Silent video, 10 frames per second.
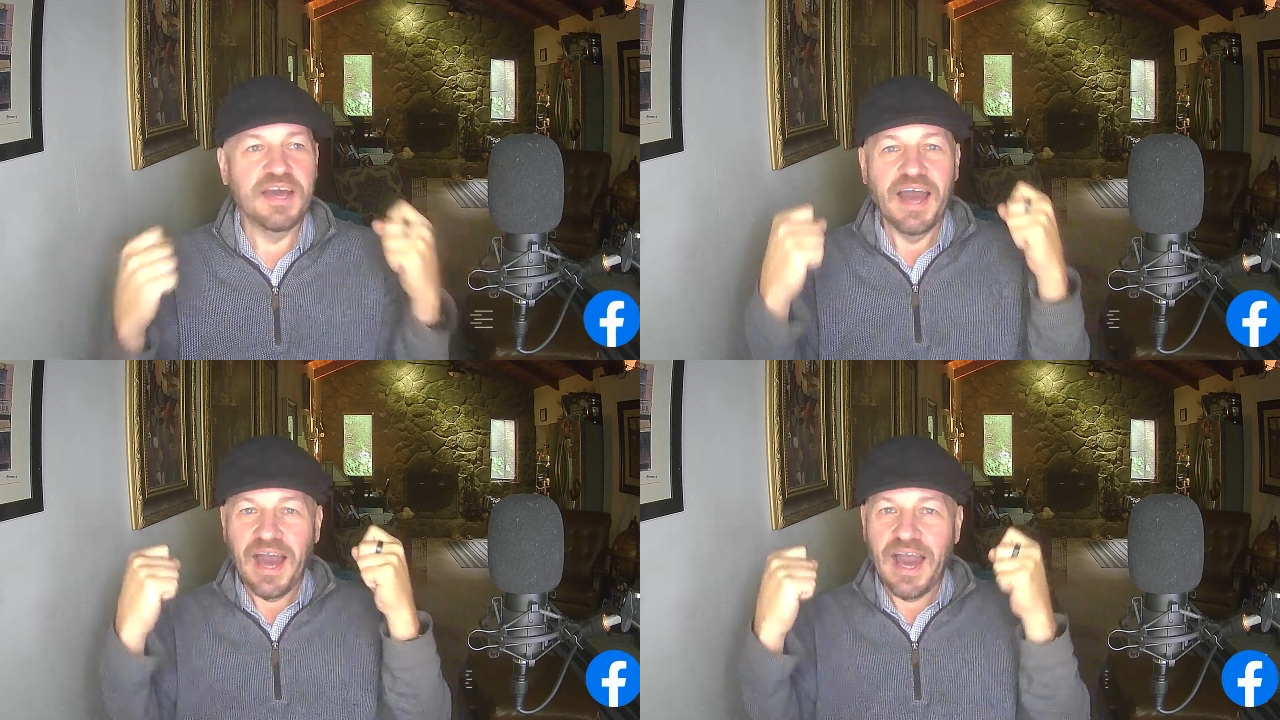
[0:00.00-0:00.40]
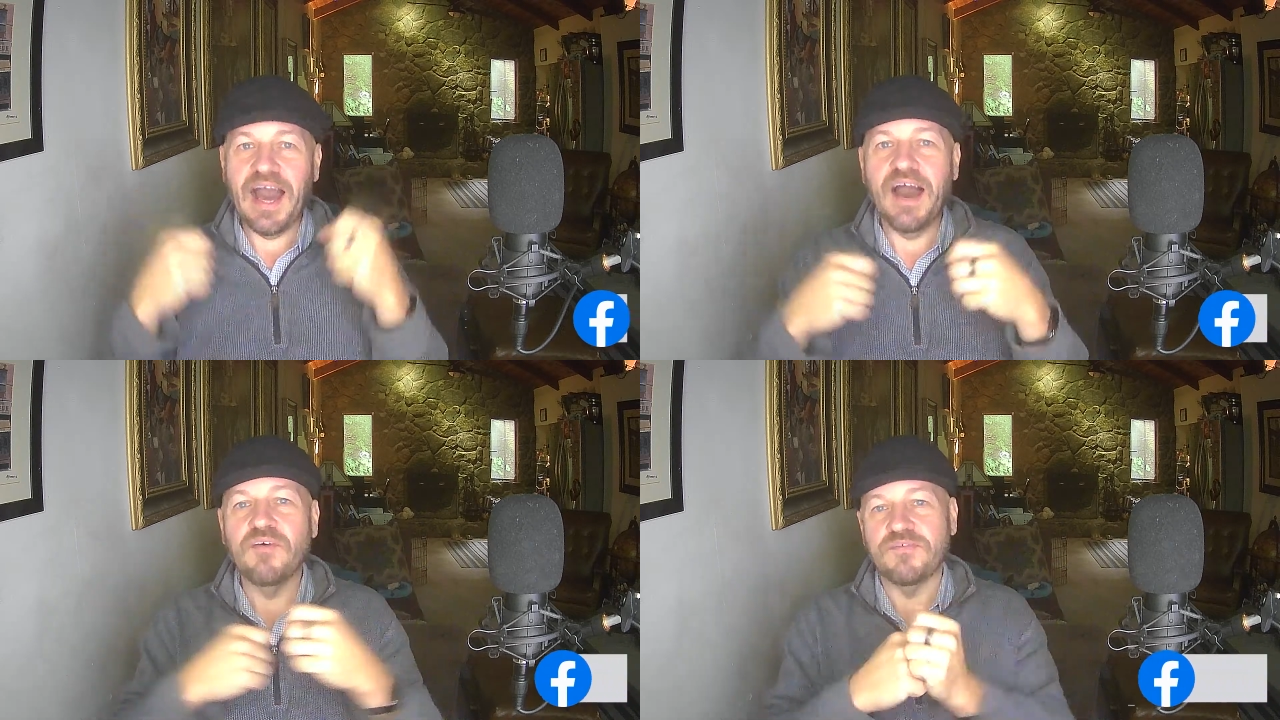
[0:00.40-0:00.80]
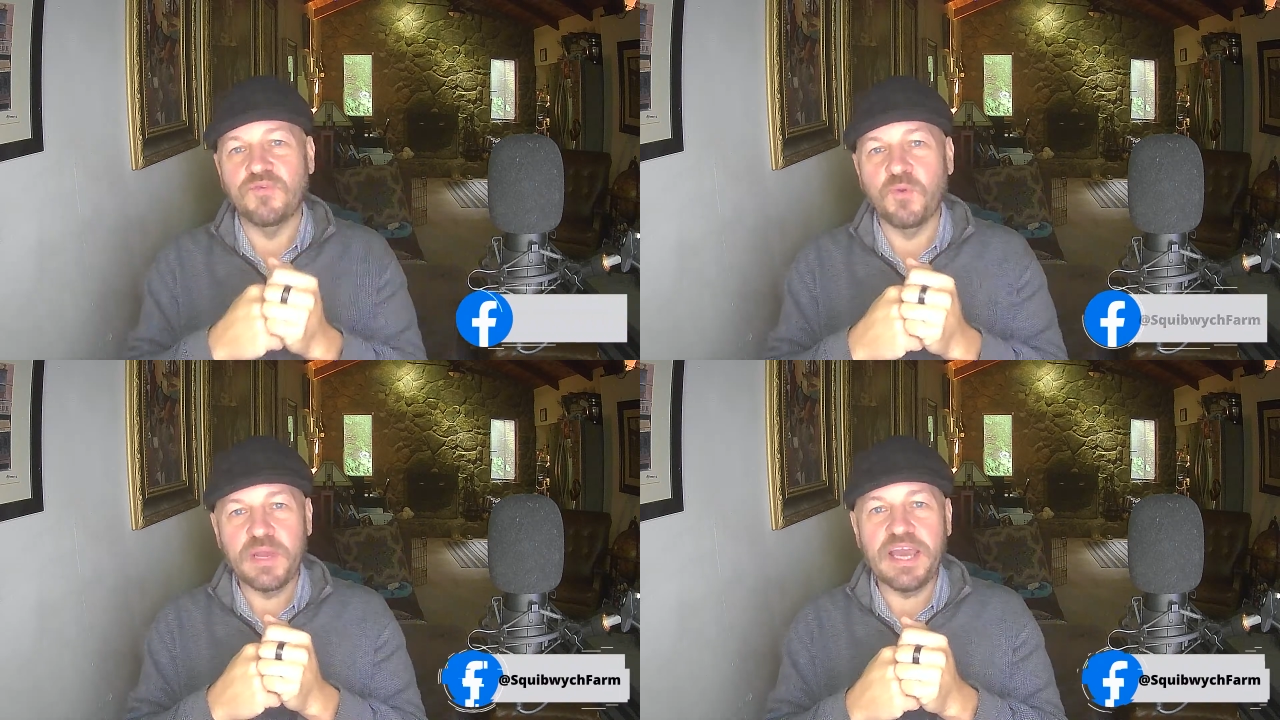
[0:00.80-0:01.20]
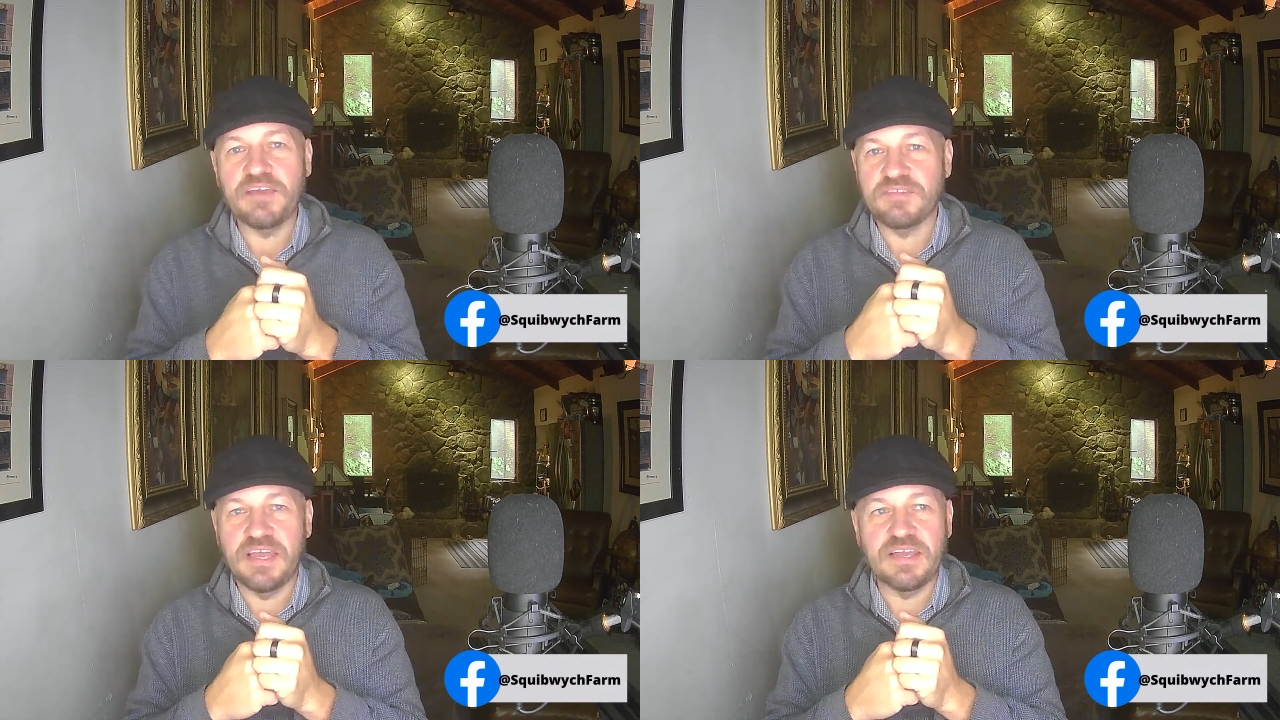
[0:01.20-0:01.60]
how in 4 days
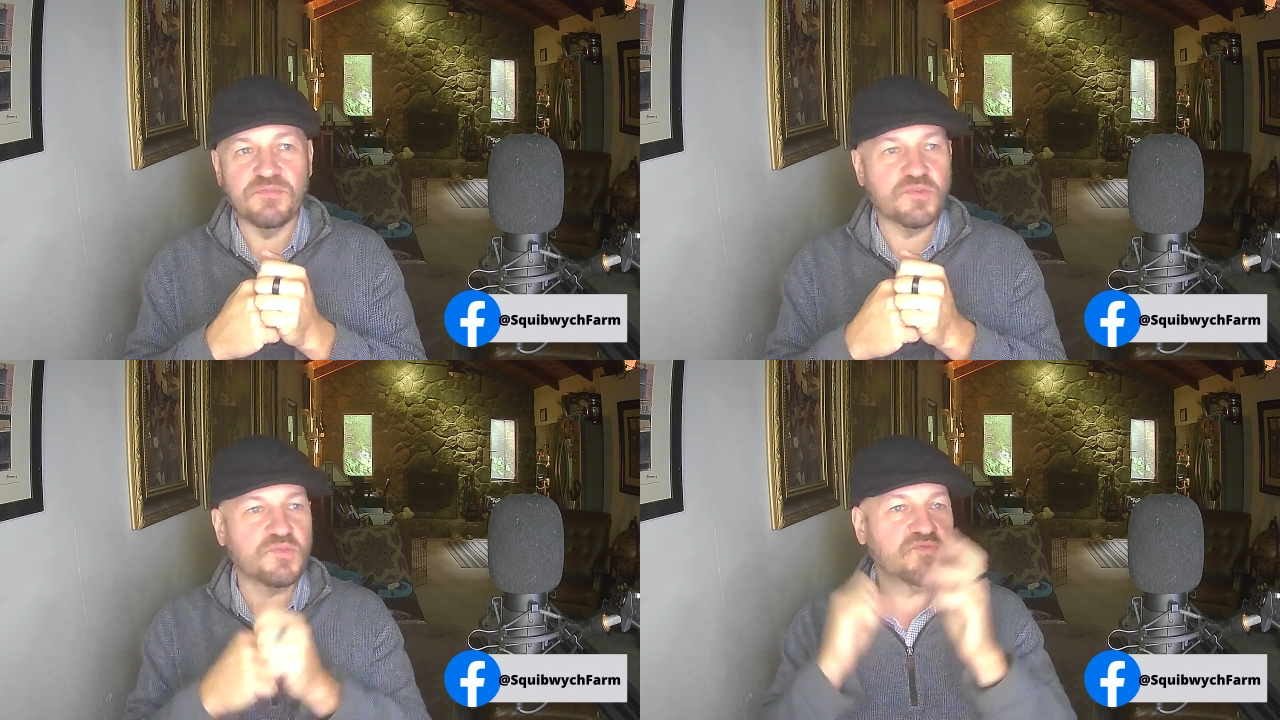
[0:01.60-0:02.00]
they can just